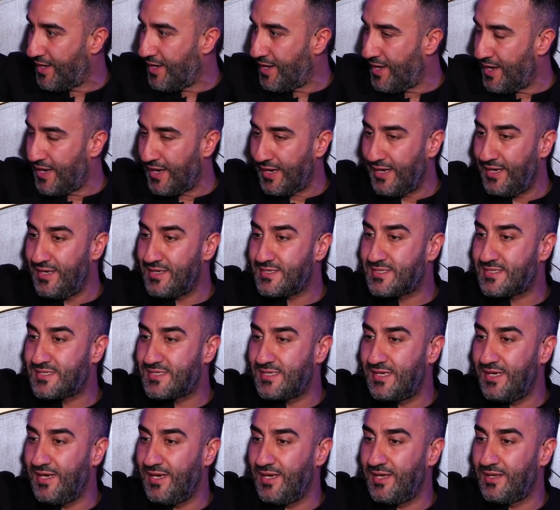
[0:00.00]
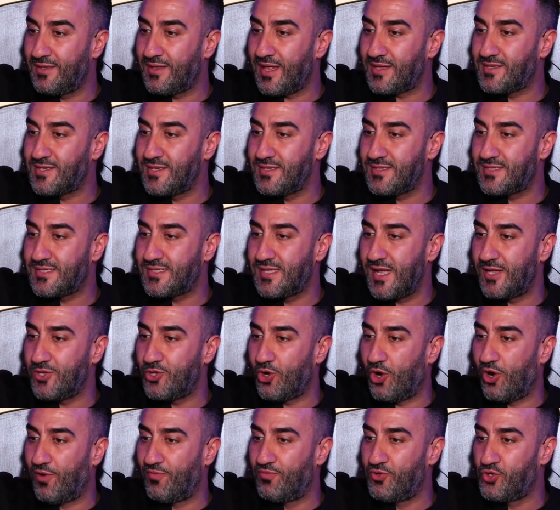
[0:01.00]
He's seen that instead
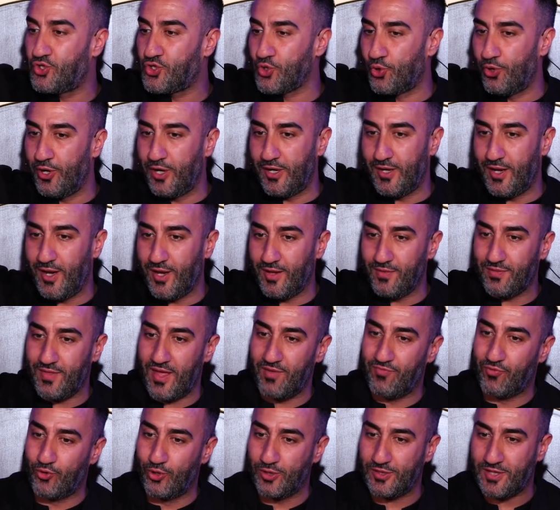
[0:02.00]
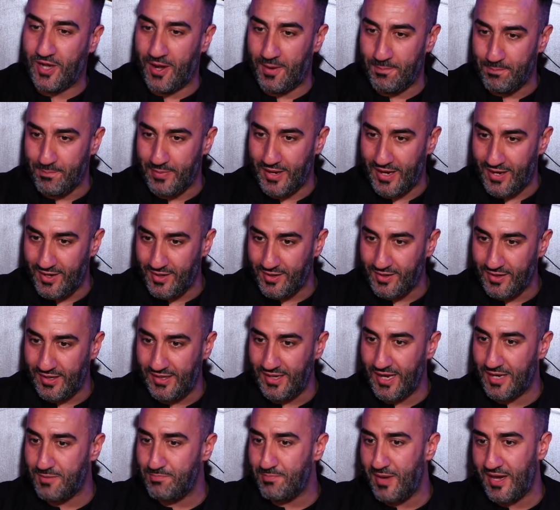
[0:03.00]
of joining, they've all come back.
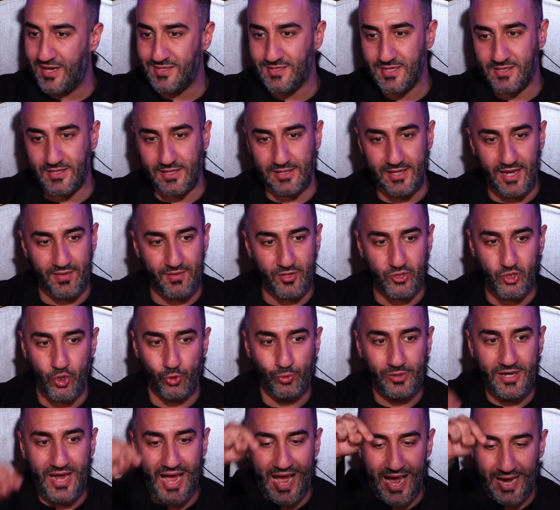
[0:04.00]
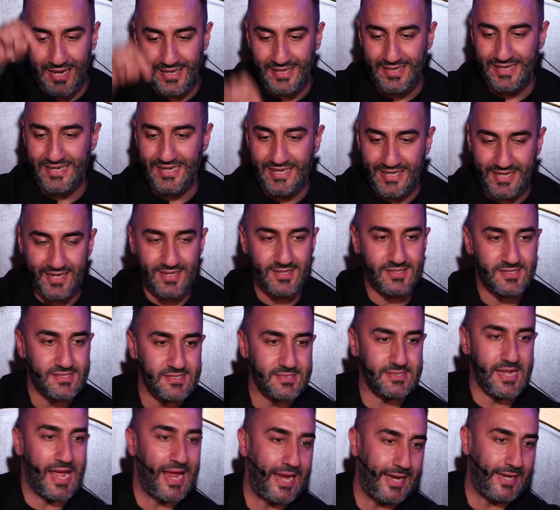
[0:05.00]
He had made it clear that only Ali can
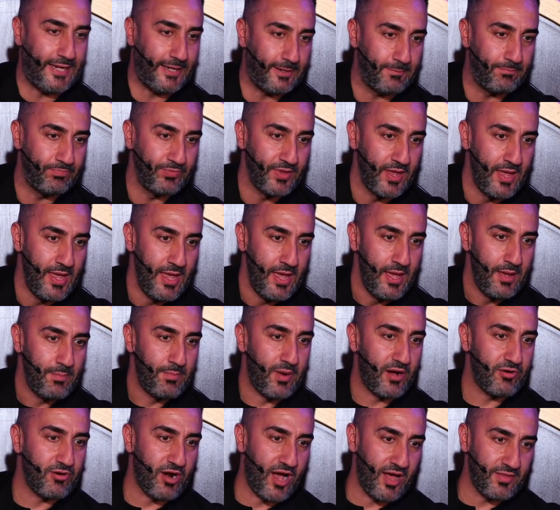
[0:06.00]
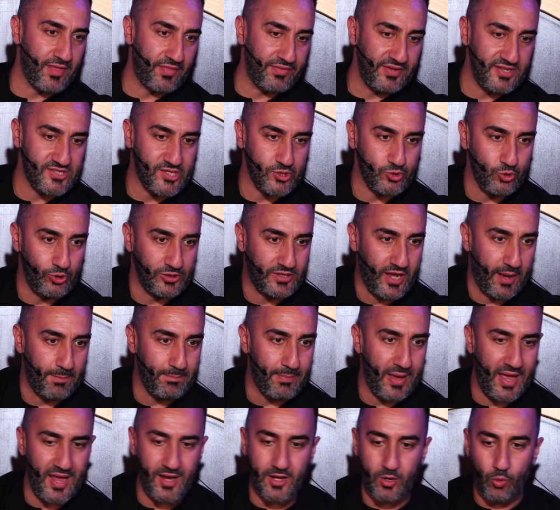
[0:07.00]
stay. But rather these had all come
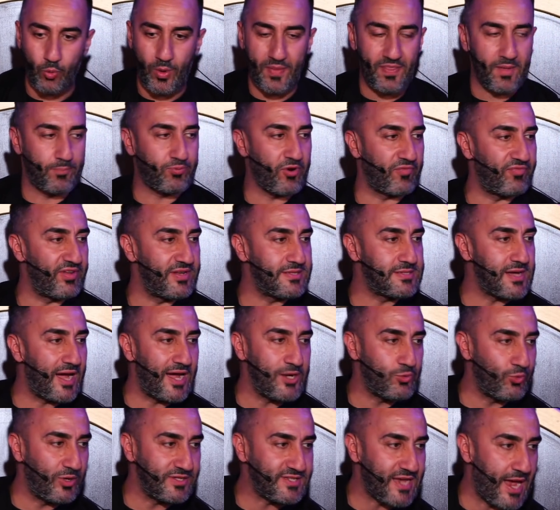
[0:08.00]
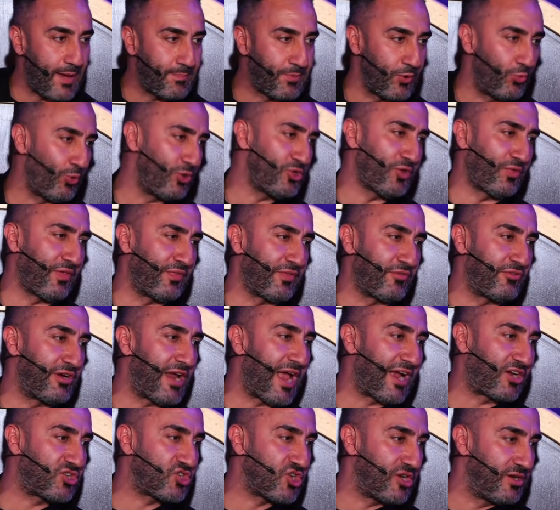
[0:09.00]
back. When the Prophet died, what happened? What do you think the
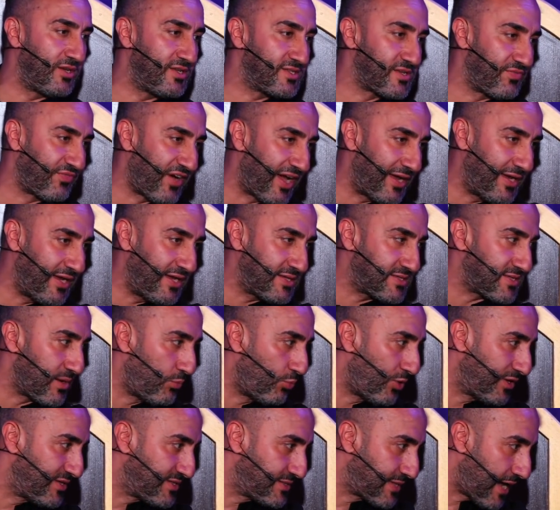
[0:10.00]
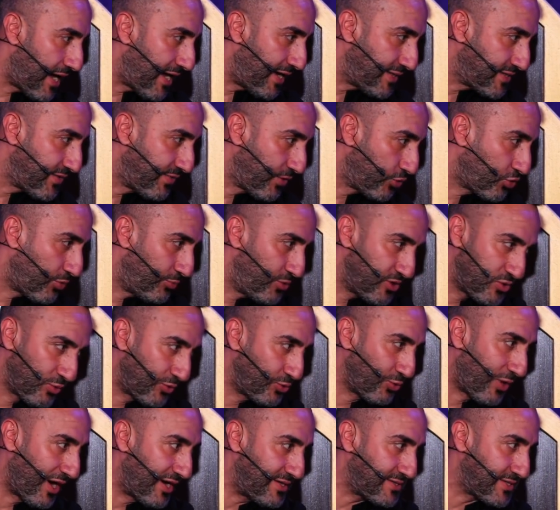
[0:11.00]
reaction is? If I hear someone's died in the community,
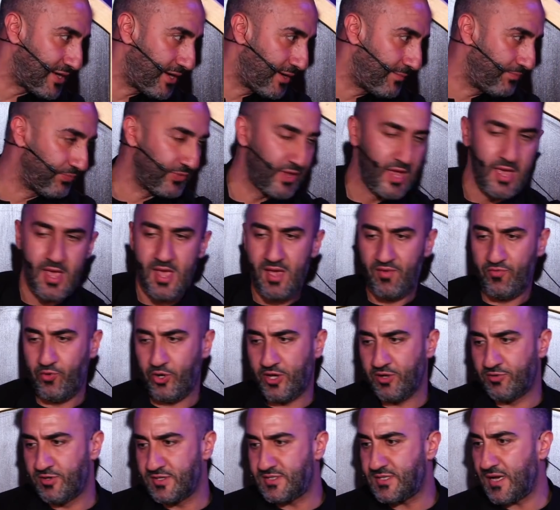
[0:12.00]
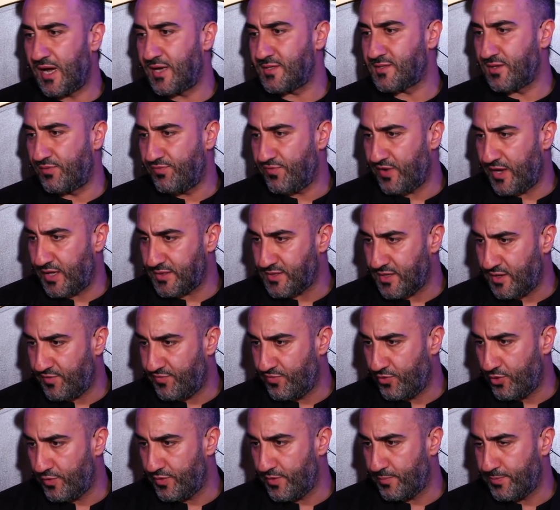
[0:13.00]
what do I say? If we can recite Al-Fatiha
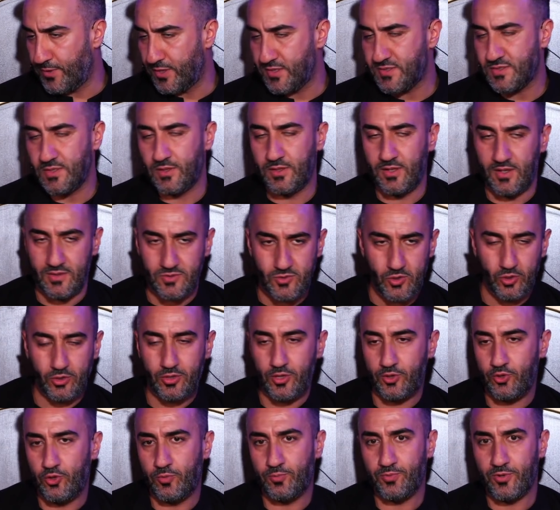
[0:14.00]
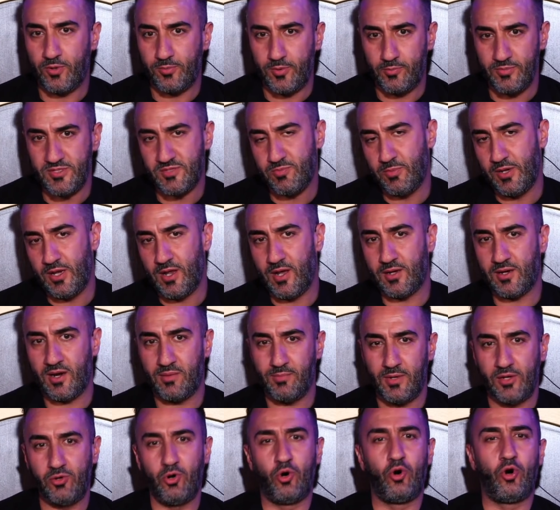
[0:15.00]
for the person, yes, okay, no problem. Bismillah
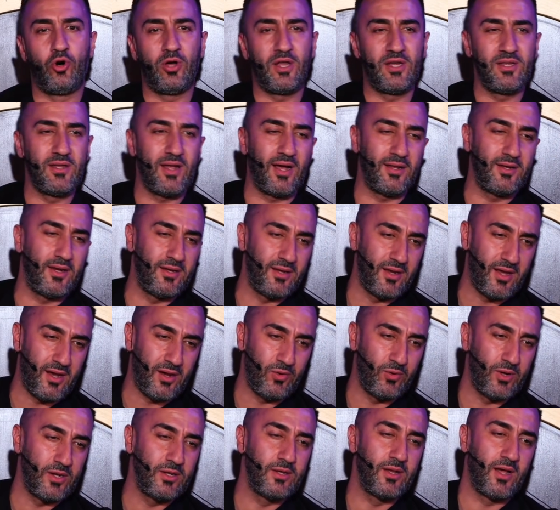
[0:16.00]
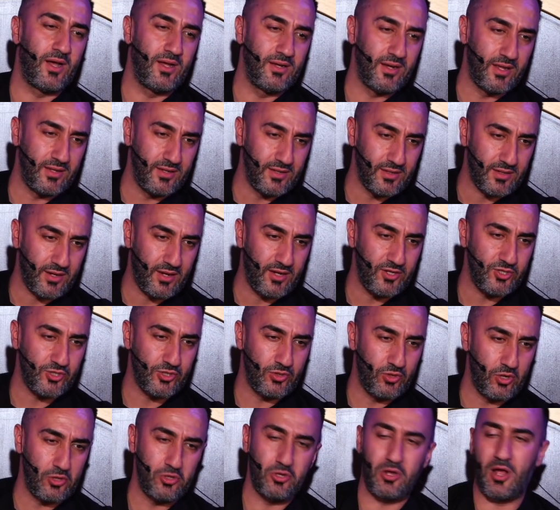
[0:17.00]
ar-Rahman. Oh, inna lillahi wa inna ilayhi
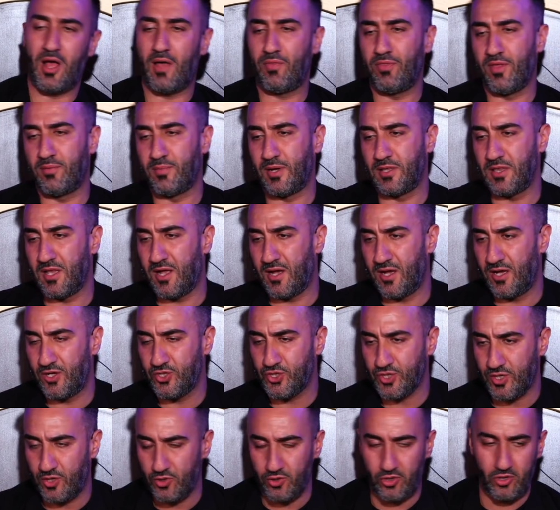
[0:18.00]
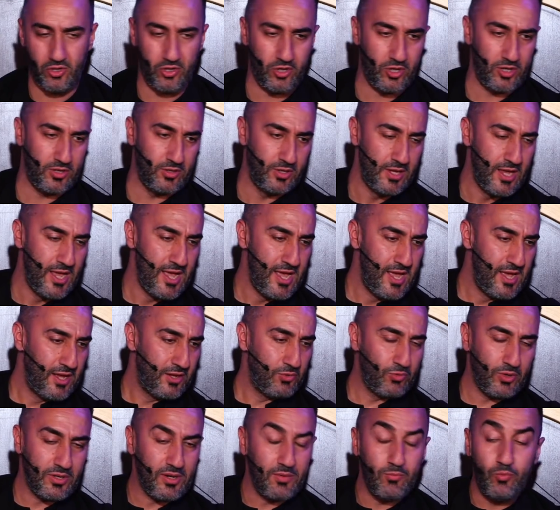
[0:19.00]
raji'un. Oh, azam Allah
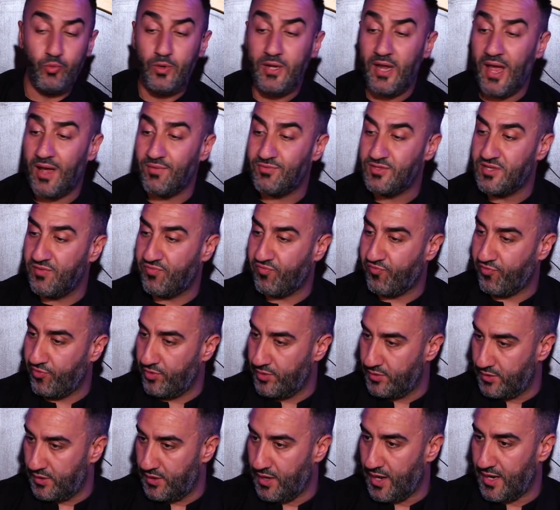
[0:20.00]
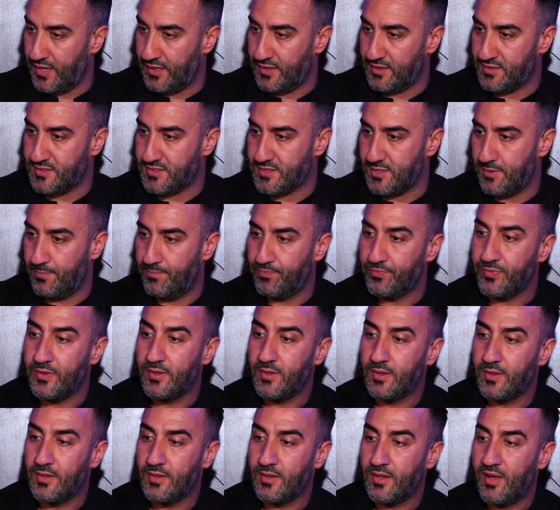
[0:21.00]
ajrak. We have different lines.
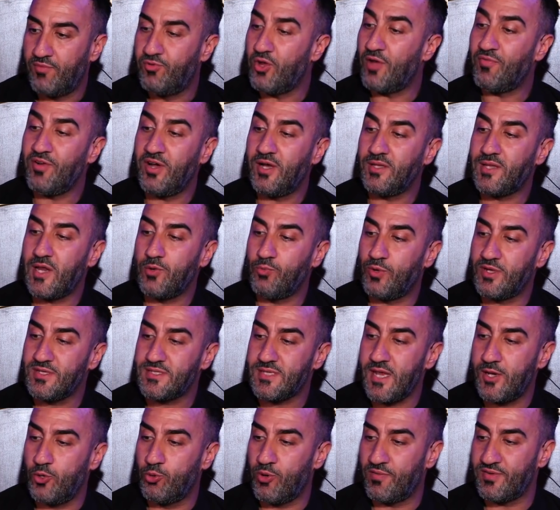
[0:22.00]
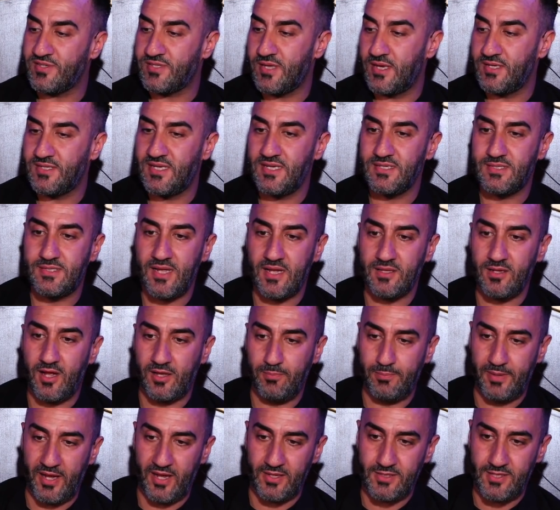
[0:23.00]
Have you ever heard anyone say, whoever says he's dead,
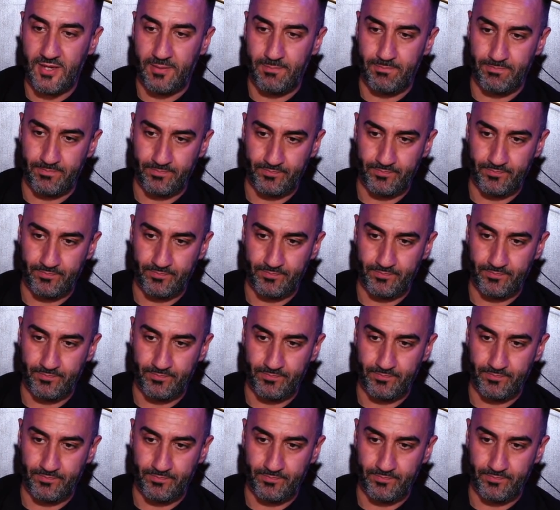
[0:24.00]
I'll behead him?